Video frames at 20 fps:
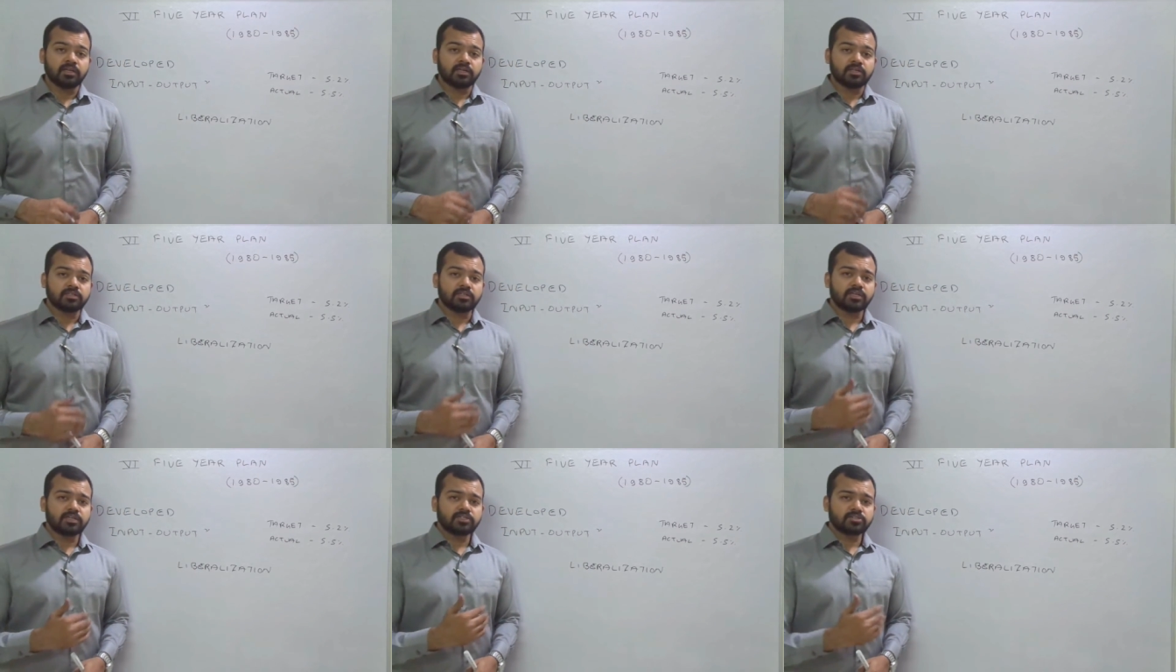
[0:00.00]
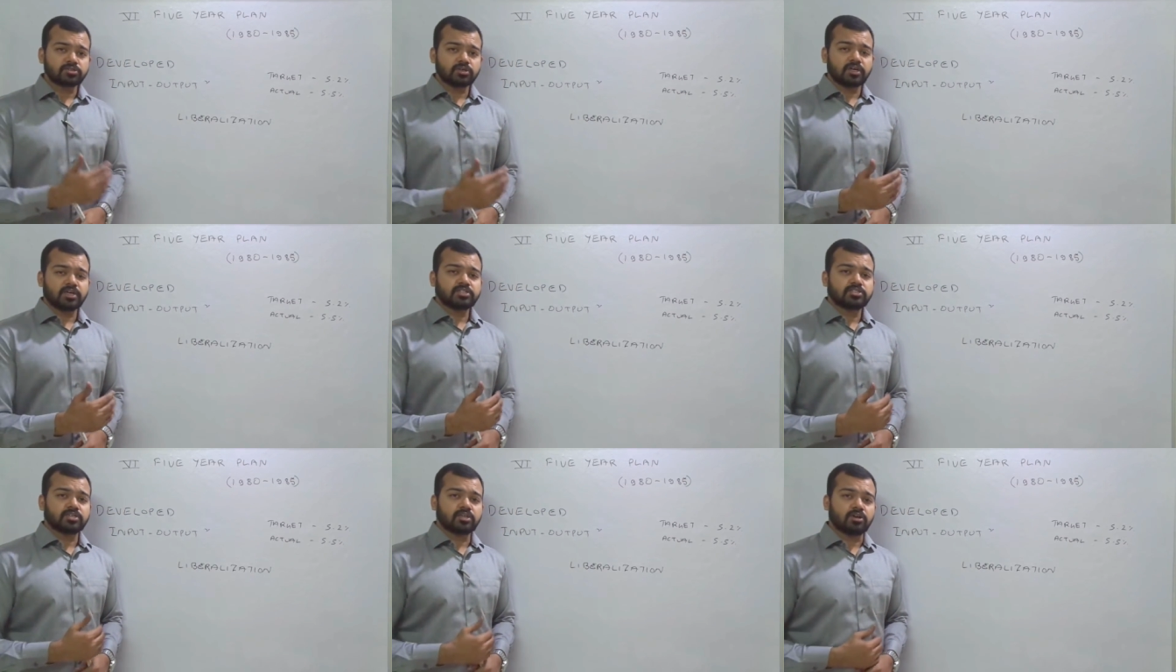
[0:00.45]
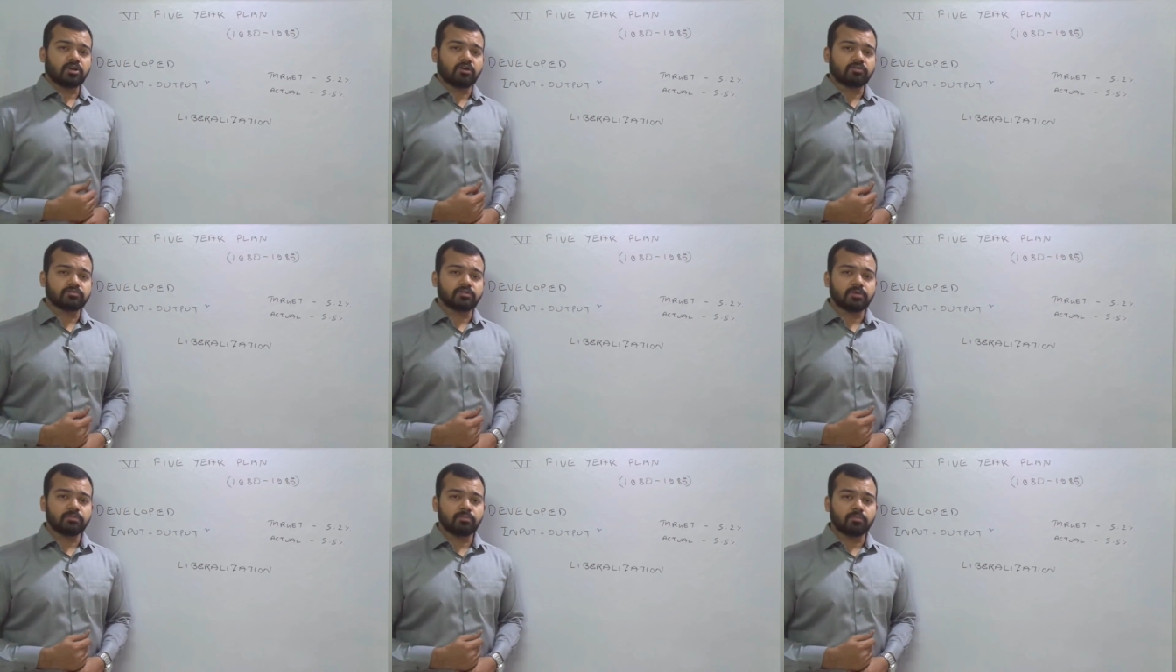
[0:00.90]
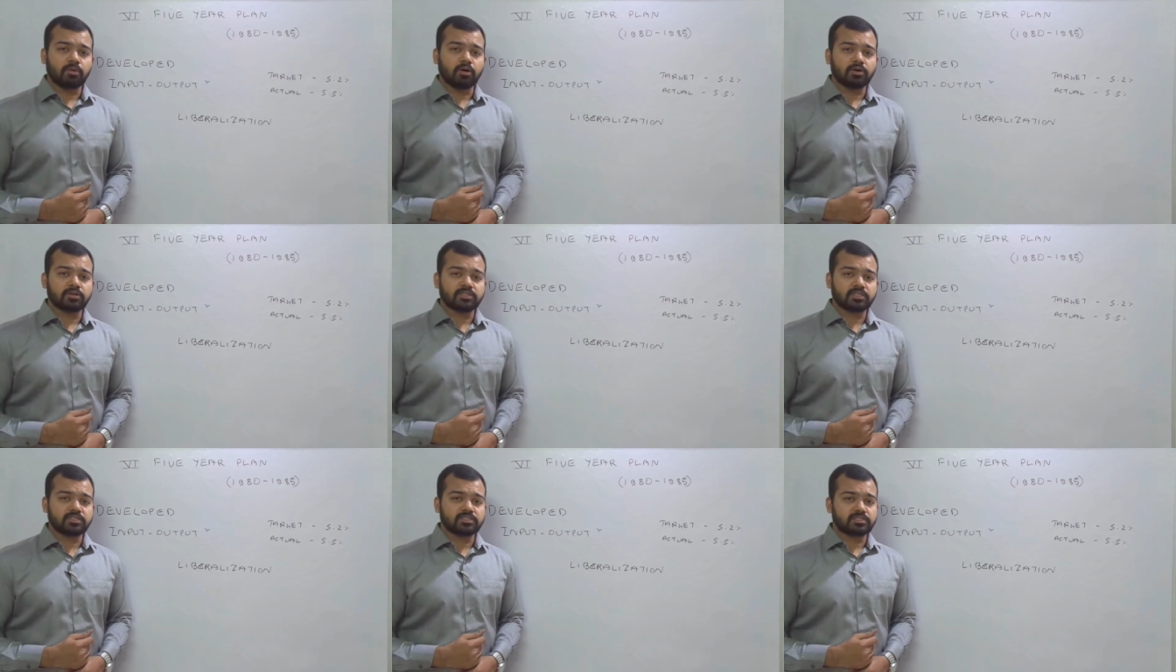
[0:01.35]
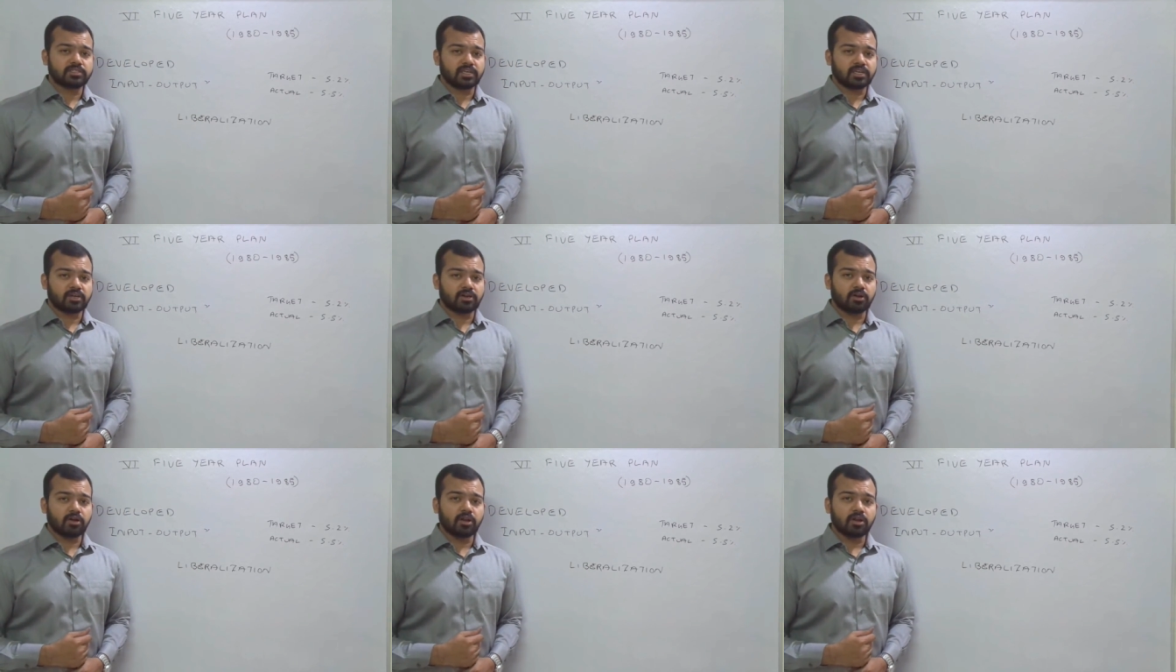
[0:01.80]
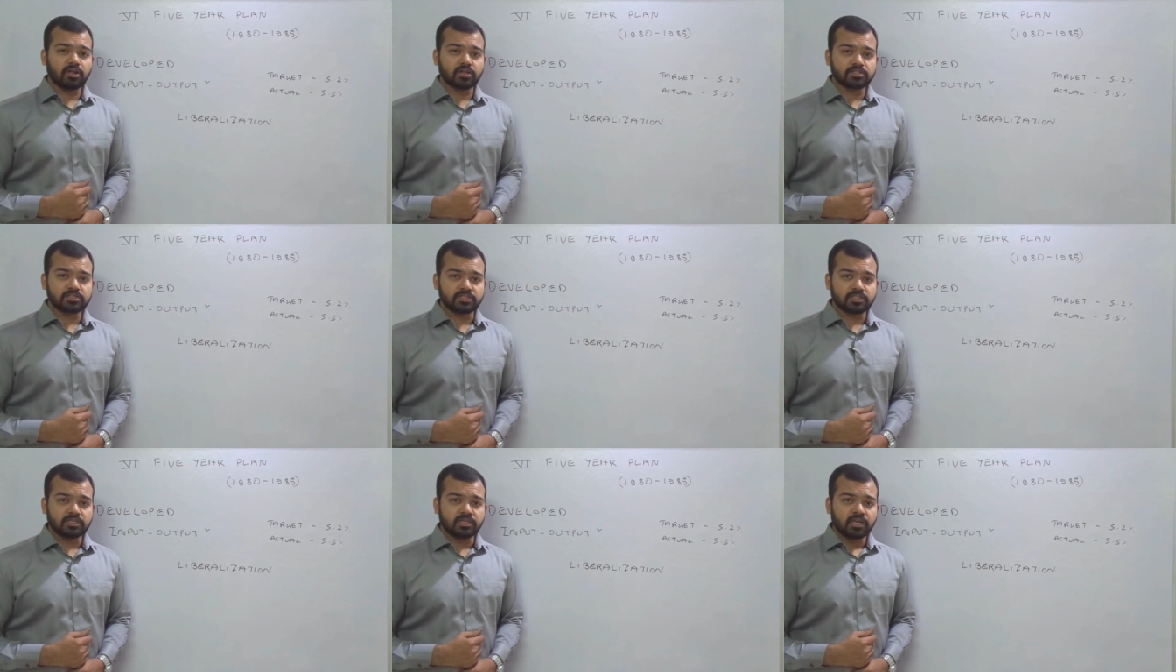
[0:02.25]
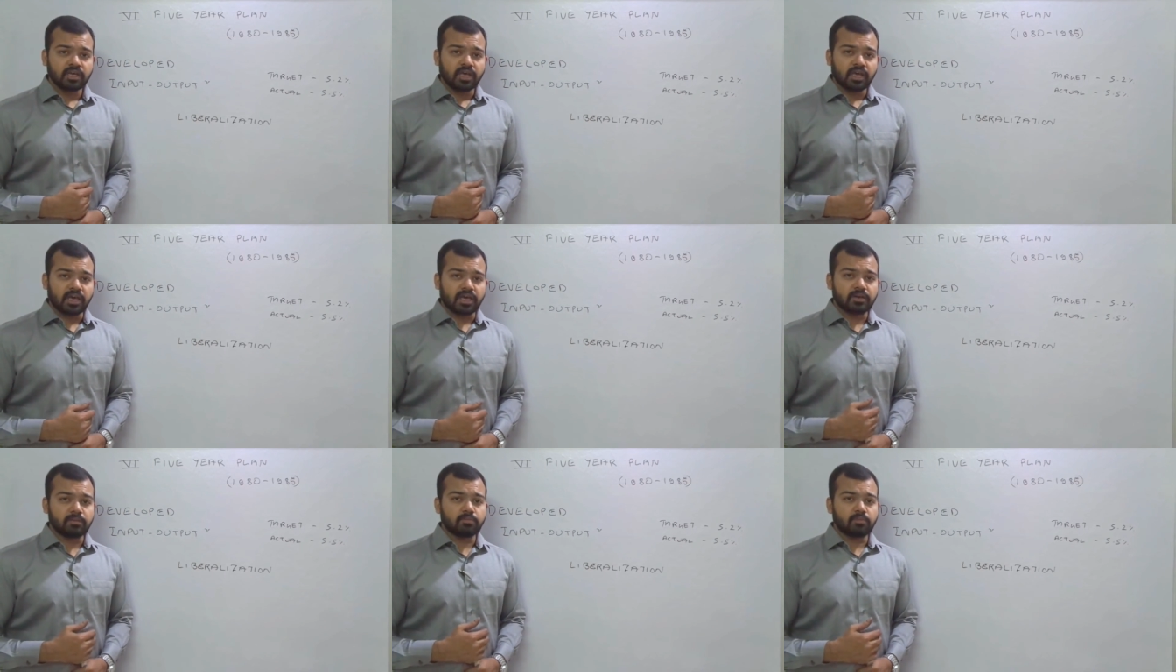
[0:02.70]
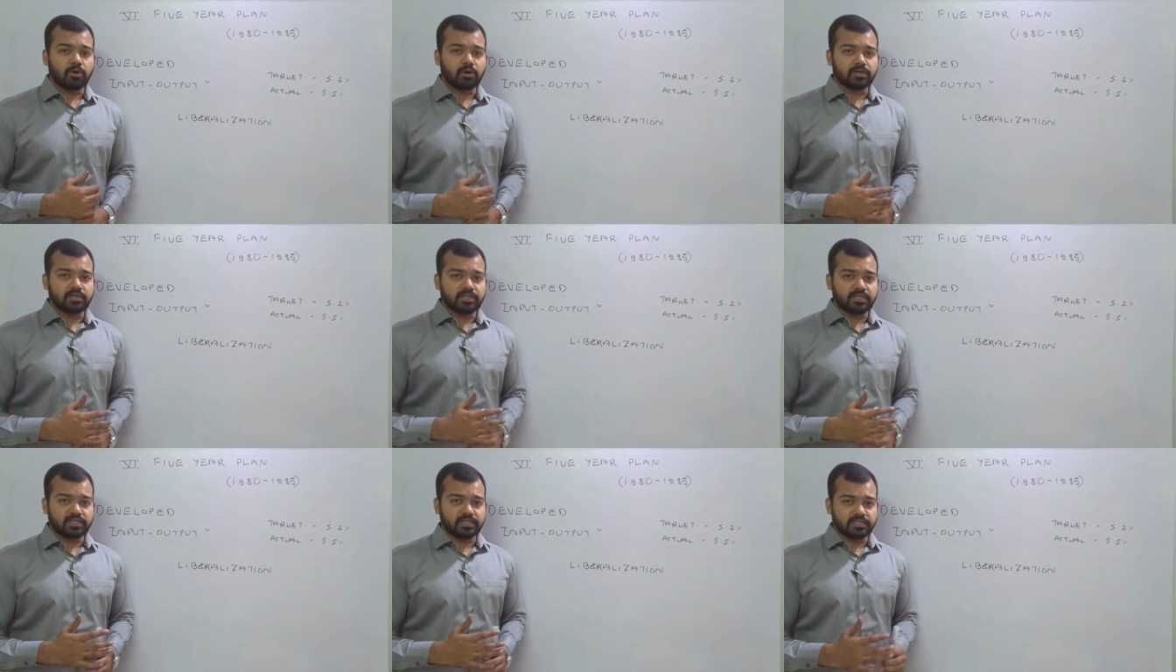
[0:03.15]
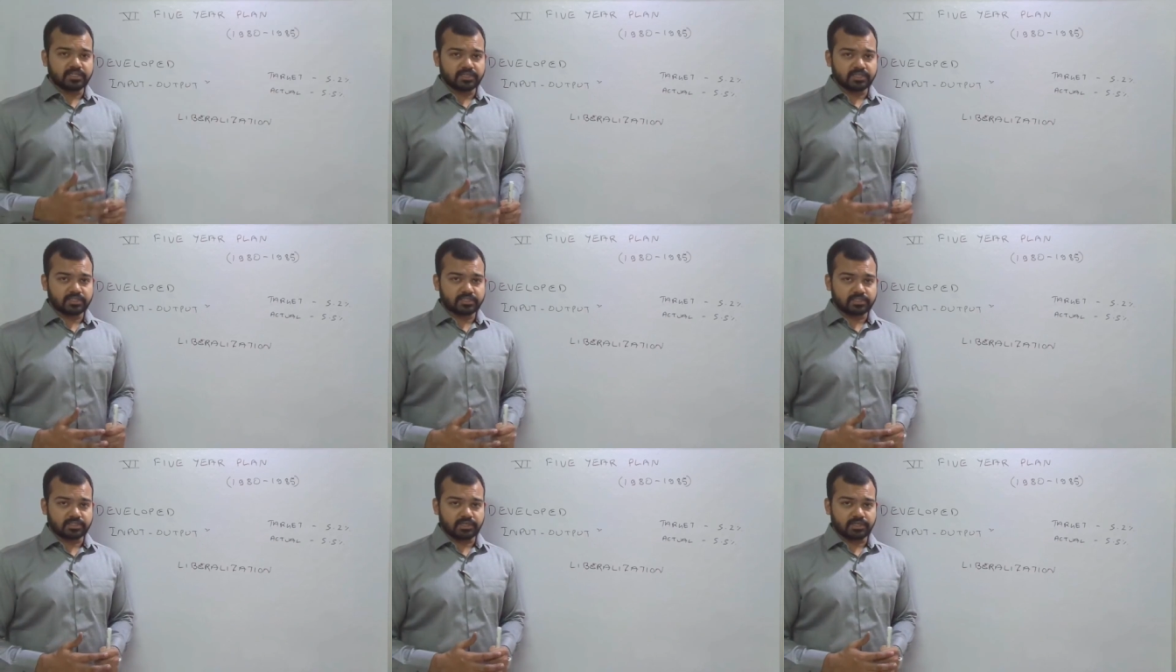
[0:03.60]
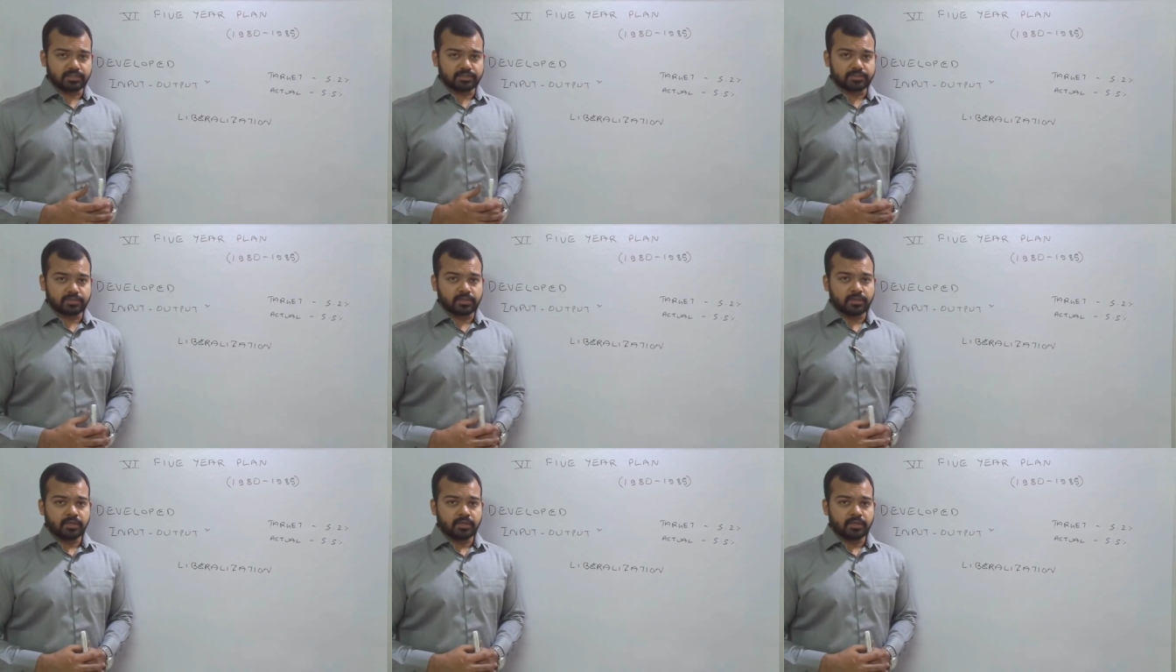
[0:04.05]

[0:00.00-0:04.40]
the introduction of the modern technology and modern industries.